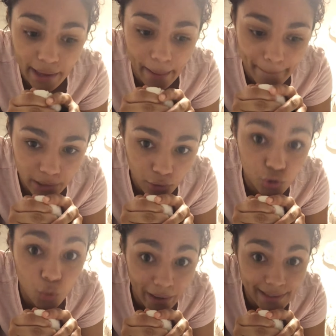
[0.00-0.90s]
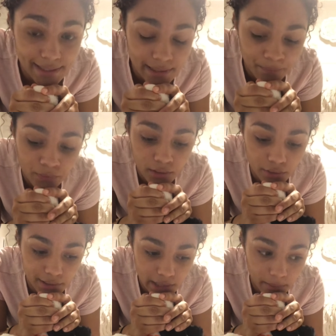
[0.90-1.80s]
and blow twice. So
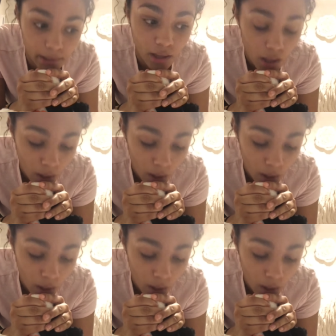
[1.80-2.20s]
it's gonna be